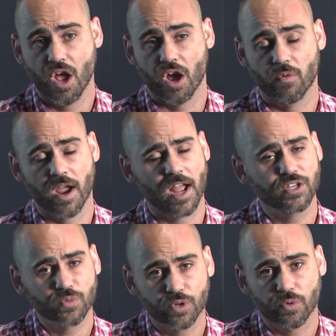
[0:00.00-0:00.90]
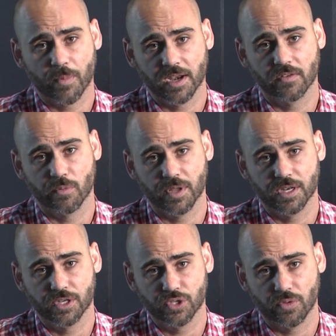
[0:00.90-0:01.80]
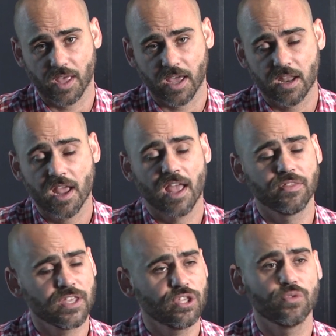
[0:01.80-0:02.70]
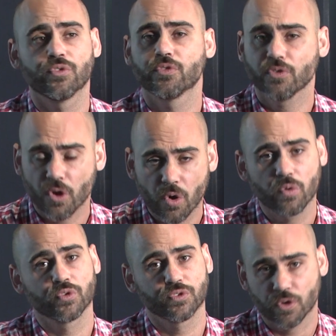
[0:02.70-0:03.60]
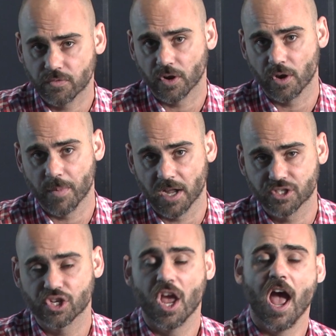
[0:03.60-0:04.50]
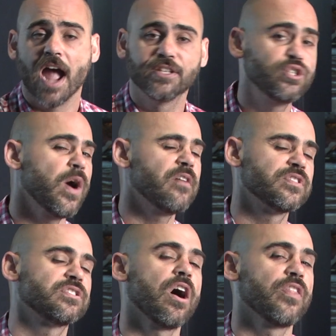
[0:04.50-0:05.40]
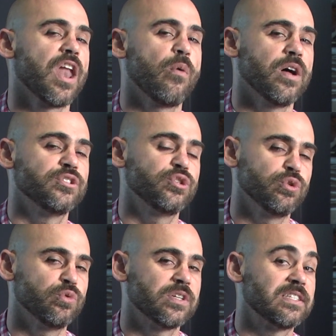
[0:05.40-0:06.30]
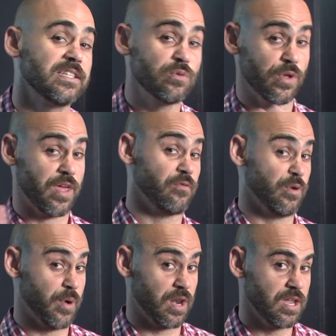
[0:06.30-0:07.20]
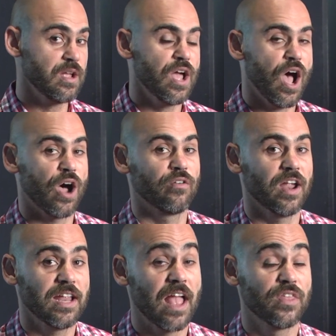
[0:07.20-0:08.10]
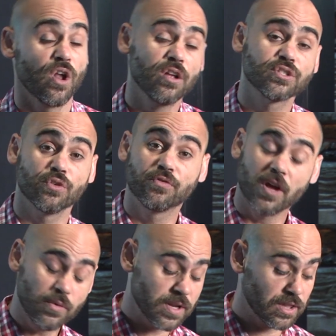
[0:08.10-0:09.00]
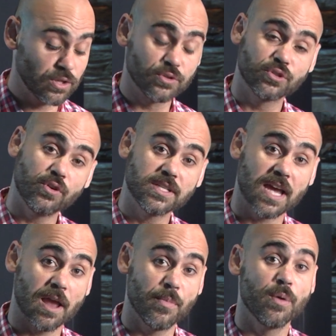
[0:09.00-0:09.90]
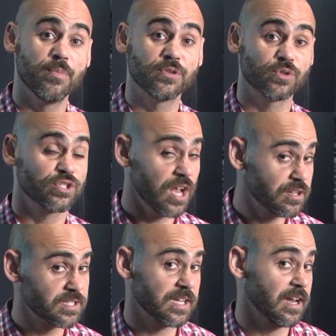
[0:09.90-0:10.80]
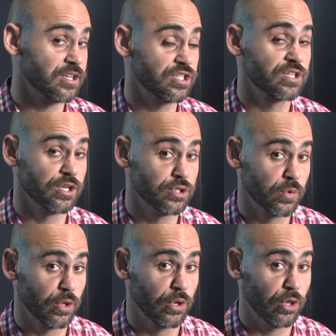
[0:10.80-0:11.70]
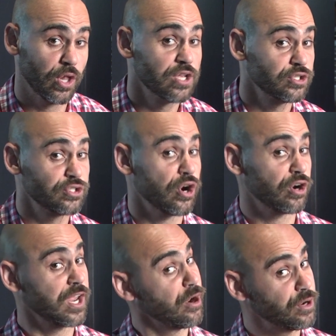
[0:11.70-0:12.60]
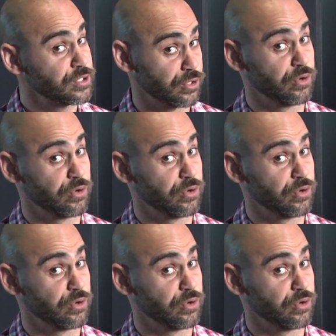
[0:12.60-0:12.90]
All right, I just want to remind everybody to do that. And thank you so, so very much. I do have a song that I want to sing with everybody, alrighty? And then also following the little story time, Miss Rochelle decided she's gonna do a little star character